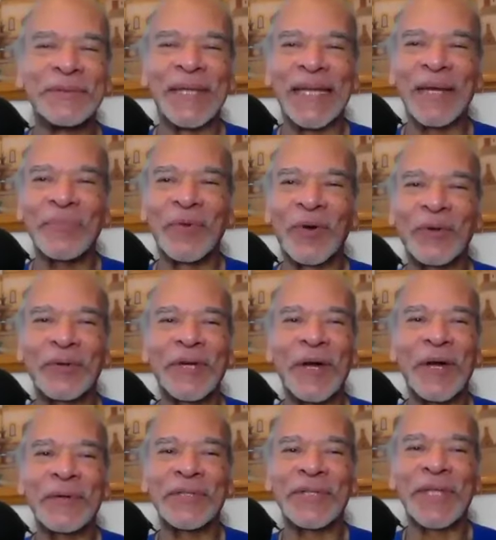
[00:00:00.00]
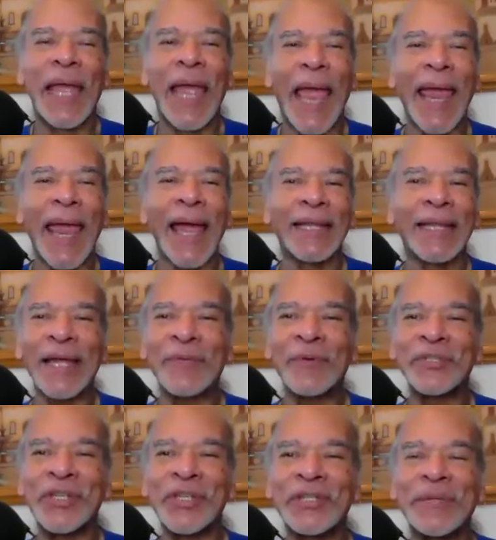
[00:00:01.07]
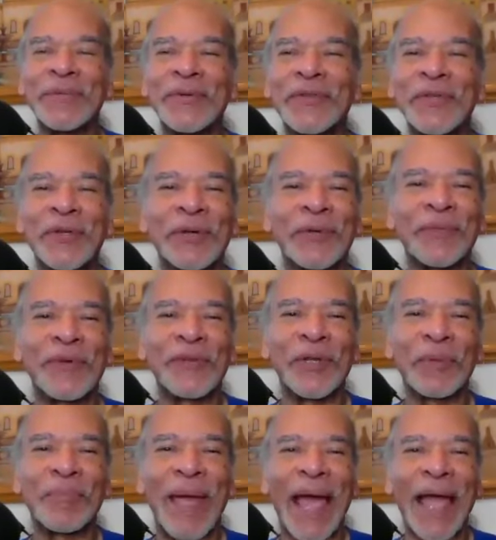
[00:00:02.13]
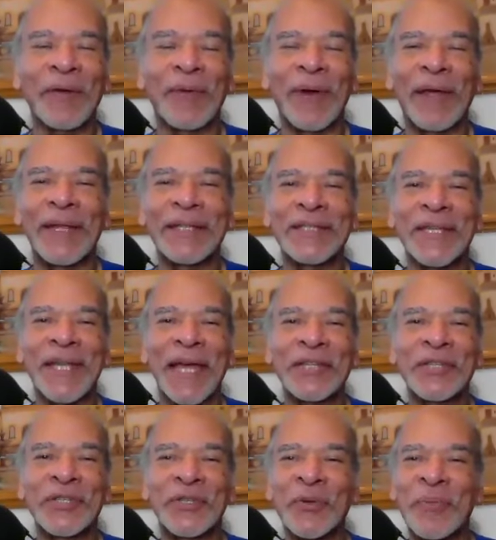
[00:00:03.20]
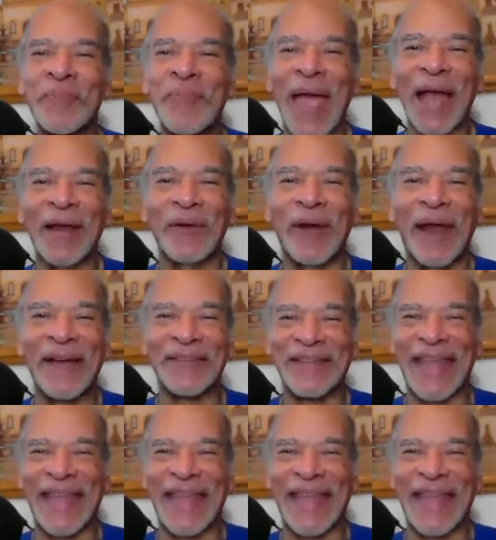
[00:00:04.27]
the Emerald Coast. Hey, I like what you did with your background. That's a nice Zoom background.